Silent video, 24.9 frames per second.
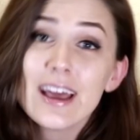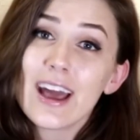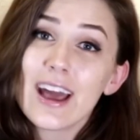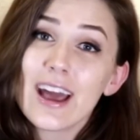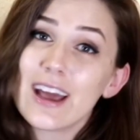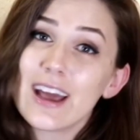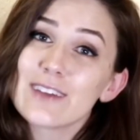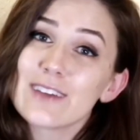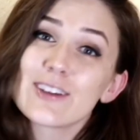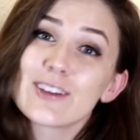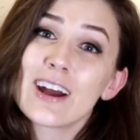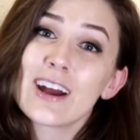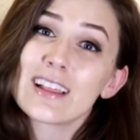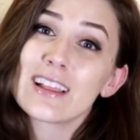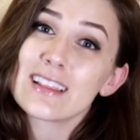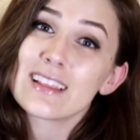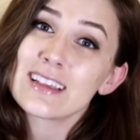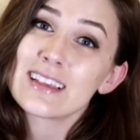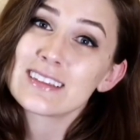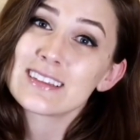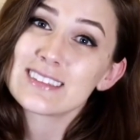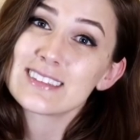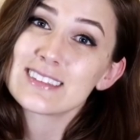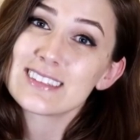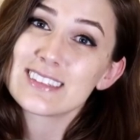I've got
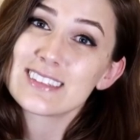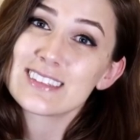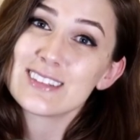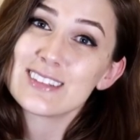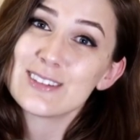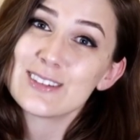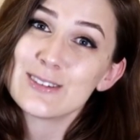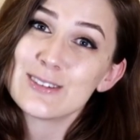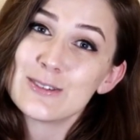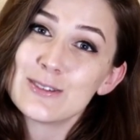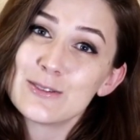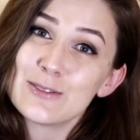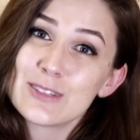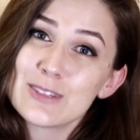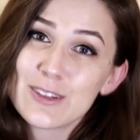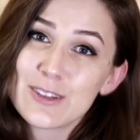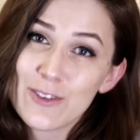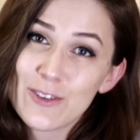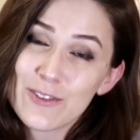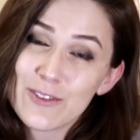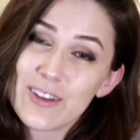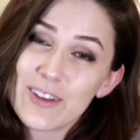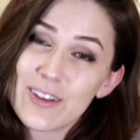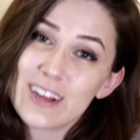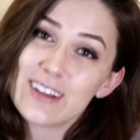links to
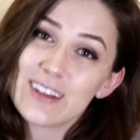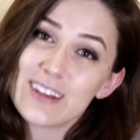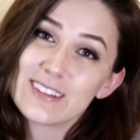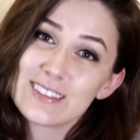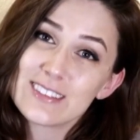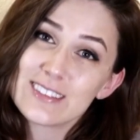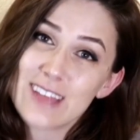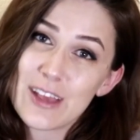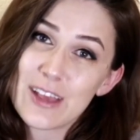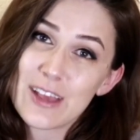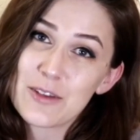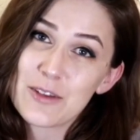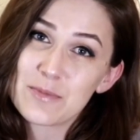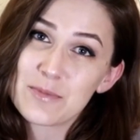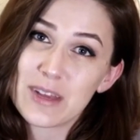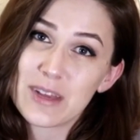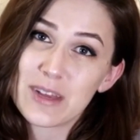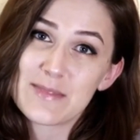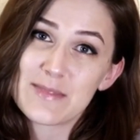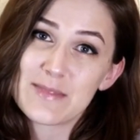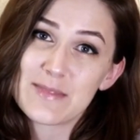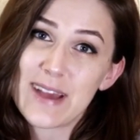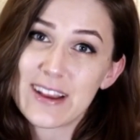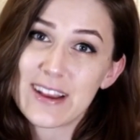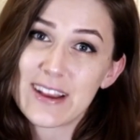different videos that you can play in
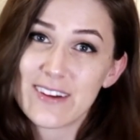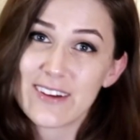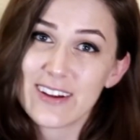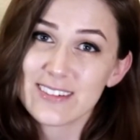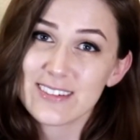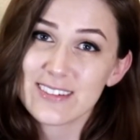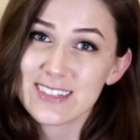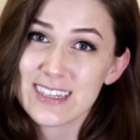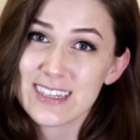the background.